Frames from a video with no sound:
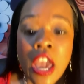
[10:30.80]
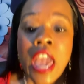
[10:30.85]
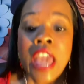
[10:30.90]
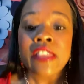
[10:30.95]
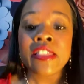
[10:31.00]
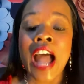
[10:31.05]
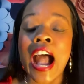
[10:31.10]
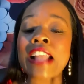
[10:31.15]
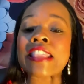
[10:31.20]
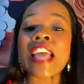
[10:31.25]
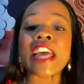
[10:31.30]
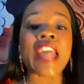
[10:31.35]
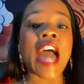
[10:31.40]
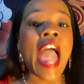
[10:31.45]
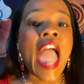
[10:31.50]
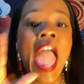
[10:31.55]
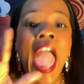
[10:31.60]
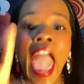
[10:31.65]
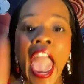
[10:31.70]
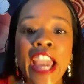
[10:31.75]
Not that I
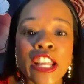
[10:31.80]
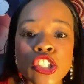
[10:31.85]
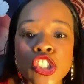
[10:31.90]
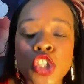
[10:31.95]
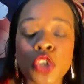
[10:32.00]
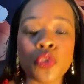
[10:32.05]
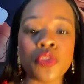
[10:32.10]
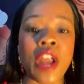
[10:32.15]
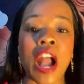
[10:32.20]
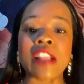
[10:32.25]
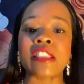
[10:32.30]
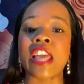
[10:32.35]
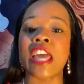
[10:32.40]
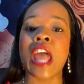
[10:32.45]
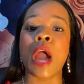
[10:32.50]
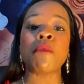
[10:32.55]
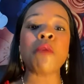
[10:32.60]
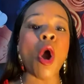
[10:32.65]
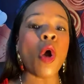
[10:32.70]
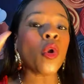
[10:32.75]
hate you, not that
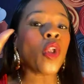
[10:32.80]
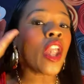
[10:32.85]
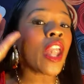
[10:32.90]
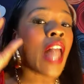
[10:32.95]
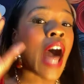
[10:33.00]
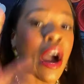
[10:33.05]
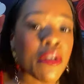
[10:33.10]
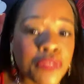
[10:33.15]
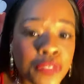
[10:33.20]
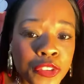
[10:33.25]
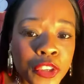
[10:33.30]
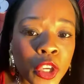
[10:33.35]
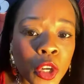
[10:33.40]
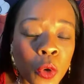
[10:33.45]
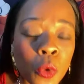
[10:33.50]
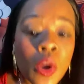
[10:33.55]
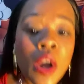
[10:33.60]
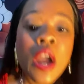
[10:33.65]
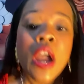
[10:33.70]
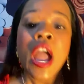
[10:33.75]
I won't love
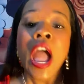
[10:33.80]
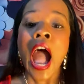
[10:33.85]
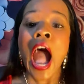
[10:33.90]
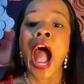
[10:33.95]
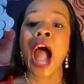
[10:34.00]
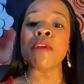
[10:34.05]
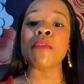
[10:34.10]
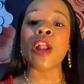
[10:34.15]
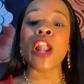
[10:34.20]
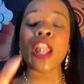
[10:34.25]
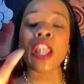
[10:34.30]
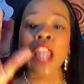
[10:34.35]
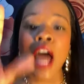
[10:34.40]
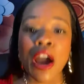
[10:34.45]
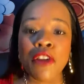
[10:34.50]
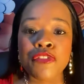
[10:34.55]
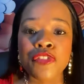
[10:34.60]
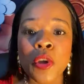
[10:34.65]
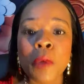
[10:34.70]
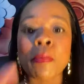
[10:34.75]
you. I will
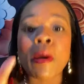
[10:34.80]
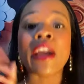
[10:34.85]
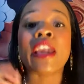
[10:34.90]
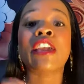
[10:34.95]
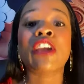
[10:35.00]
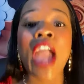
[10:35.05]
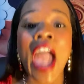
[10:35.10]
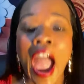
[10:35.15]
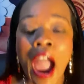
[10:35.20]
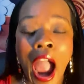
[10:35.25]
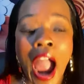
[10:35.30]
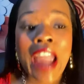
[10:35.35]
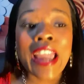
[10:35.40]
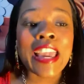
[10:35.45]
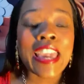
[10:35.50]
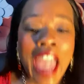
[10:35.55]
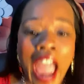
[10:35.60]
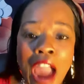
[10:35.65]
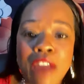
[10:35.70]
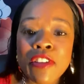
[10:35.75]
love you, but ga- I
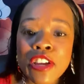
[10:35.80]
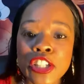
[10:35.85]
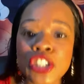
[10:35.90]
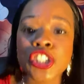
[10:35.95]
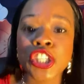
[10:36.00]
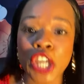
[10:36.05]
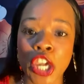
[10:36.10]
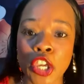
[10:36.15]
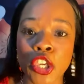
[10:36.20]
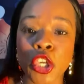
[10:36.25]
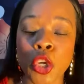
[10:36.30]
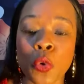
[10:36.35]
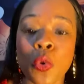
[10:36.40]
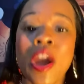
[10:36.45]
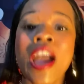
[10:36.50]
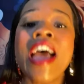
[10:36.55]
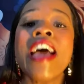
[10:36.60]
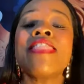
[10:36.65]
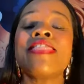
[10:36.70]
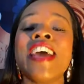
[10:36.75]
guarantee you
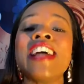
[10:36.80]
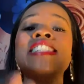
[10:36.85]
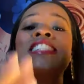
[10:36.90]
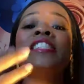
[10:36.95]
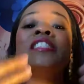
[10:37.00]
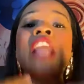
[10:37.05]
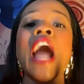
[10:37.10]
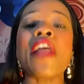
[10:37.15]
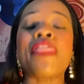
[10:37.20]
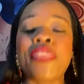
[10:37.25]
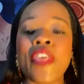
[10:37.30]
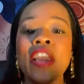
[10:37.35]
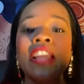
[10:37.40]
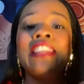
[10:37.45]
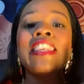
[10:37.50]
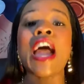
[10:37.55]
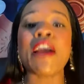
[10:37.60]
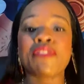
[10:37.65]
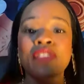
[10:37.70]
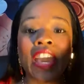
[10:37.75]
there's nothing
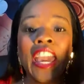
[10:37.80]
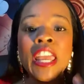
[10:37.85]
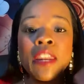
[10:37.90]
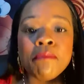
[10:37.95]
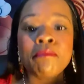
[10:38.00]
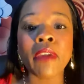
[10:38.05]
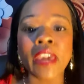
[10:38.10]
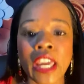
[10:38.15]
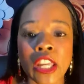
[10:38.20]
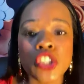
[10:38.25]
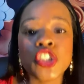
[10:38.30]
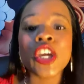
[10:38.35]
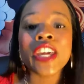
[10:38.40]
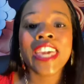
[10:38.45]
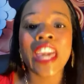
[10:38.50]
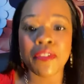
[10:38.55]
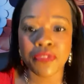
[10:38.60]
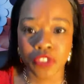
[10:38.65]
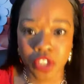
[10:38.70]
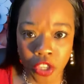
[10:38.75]
left in me to
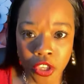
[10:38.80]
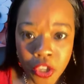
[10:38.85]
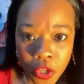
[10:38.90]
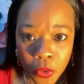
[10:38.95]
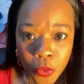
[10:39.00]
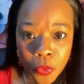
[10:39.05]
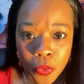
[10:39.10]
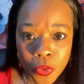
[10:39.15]
give to you.